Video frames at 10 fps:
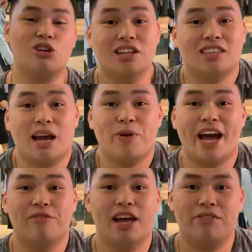all the time we
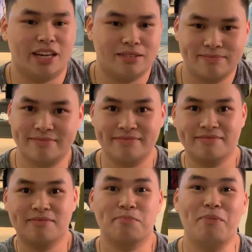have left, and
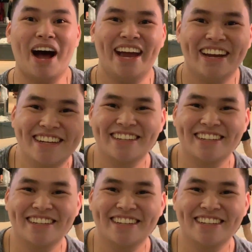bye!